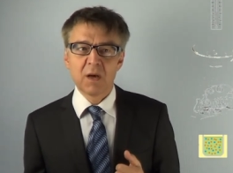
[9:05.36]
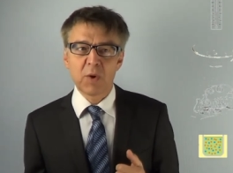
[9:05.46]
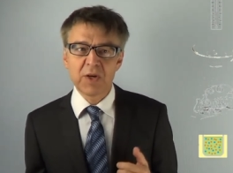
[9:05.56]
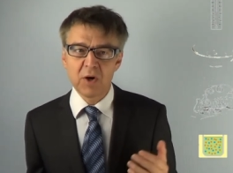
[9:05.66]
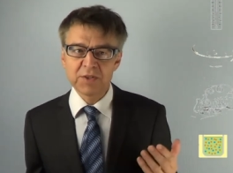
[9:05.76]

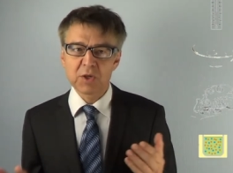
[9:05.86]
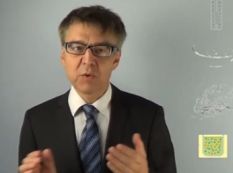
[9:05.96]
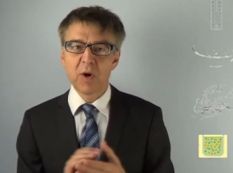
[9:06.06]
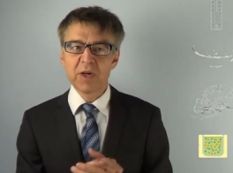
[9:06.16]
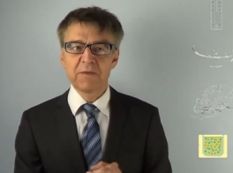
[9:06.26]
We can also
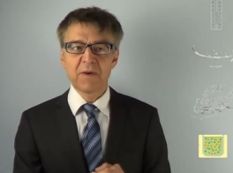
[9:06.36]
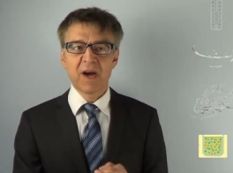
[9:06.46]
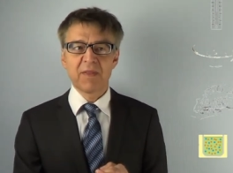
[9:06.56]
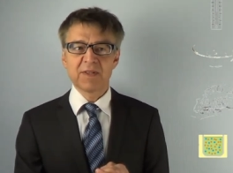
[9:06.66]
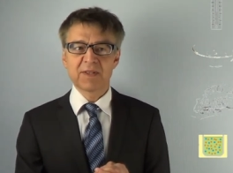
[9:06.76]

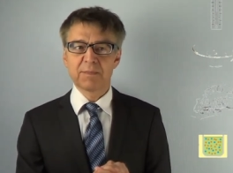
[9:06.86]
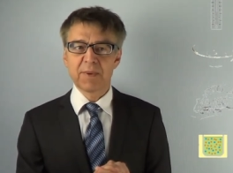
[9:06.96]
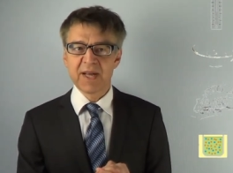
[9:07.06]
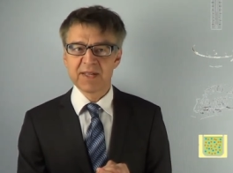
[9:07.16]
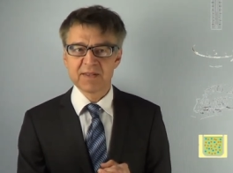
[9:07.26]
quantify these
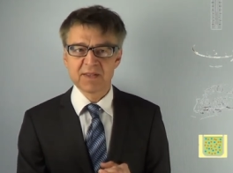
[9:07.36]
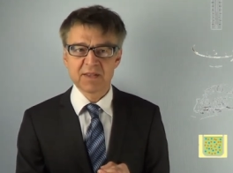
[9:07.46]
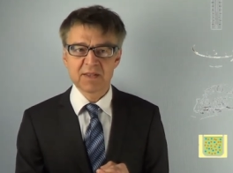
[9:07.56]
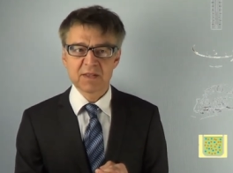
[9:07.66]
dependencies.